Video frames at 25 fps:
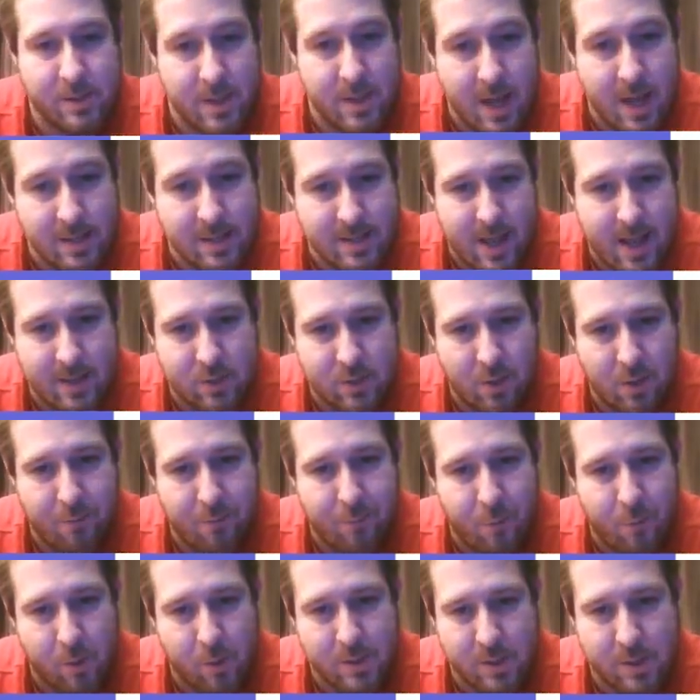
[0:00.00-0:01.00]
So that's actually
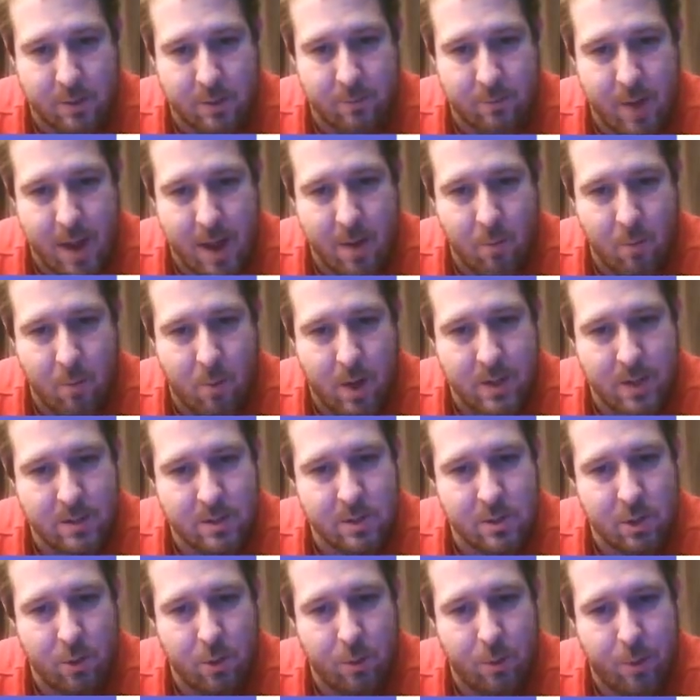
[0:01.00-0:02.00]
4 to the right,
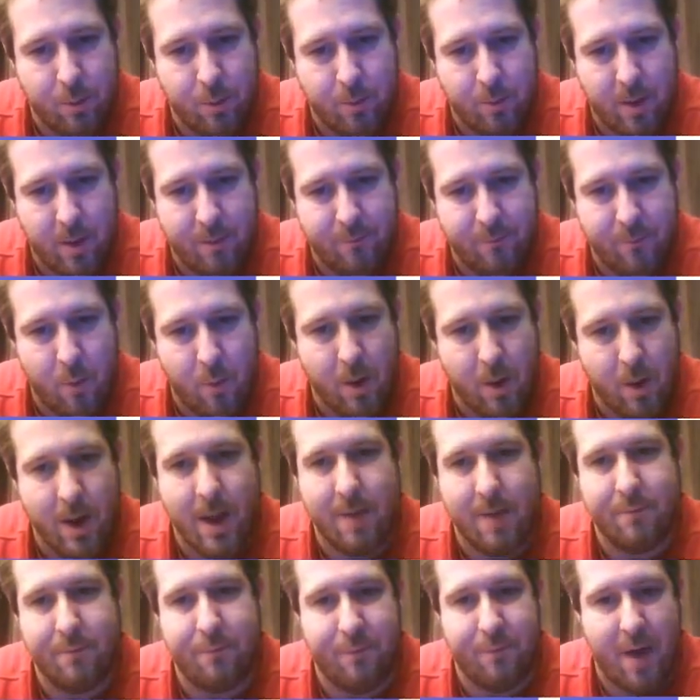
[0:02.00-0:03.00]
1, 2, 3, 4,
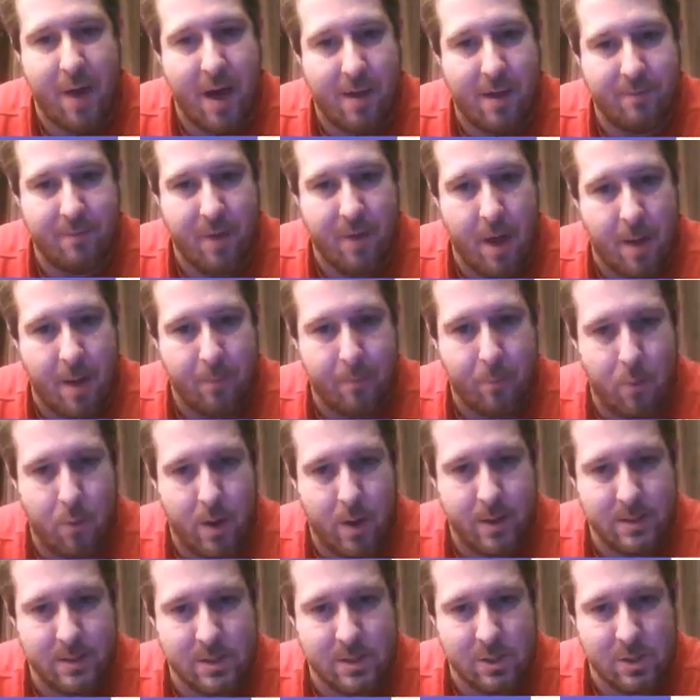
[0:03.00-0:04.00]
and 5 up.
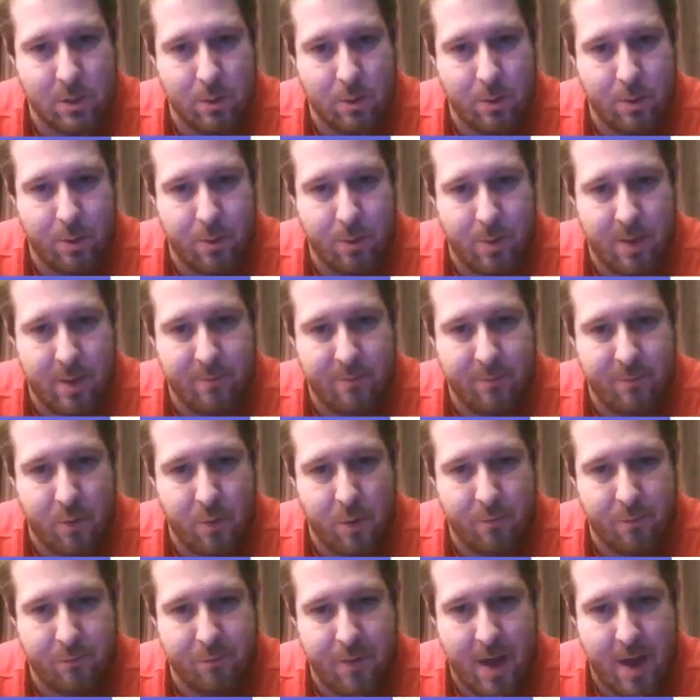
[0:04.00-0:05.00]
1, 2, 3,
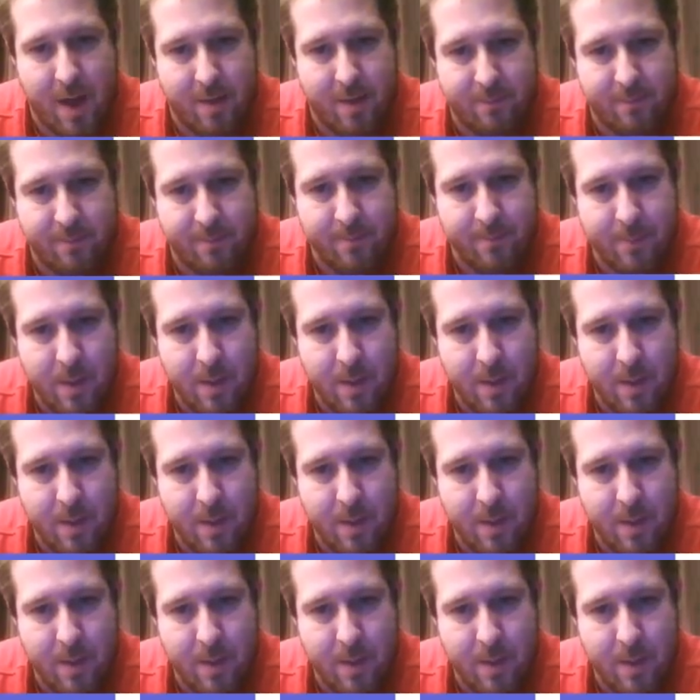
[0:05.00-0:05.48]
4, 5.